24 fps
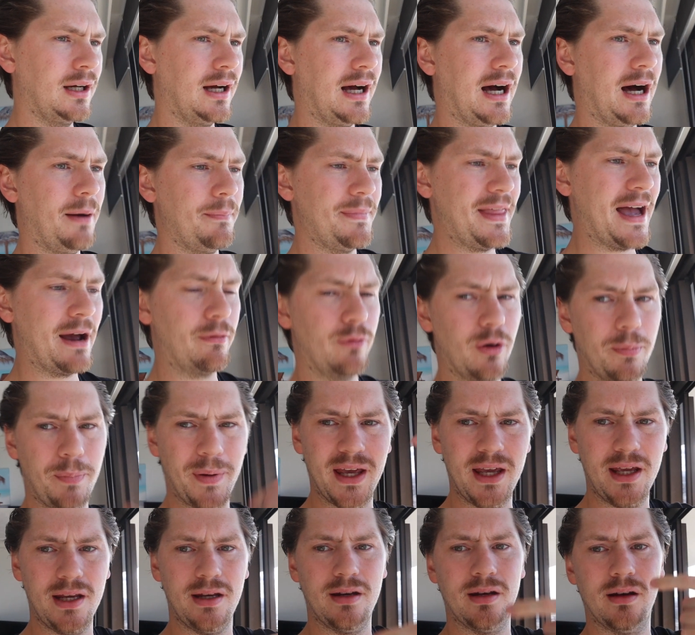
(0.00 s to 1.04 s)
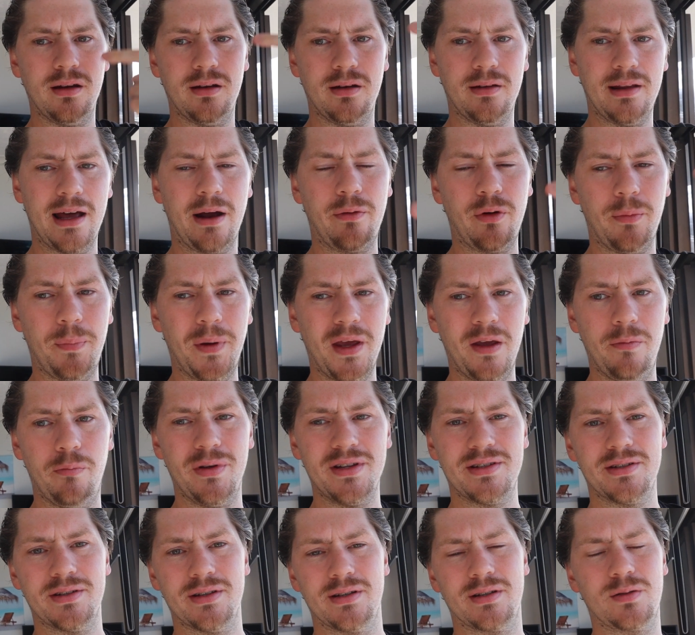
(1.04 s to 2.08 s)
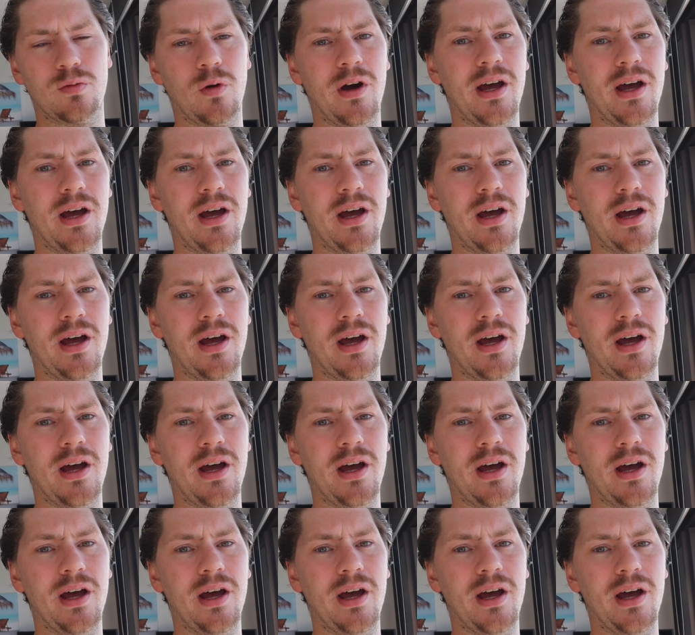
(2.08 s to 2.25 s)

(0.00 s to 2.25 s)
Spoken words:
That repeat business,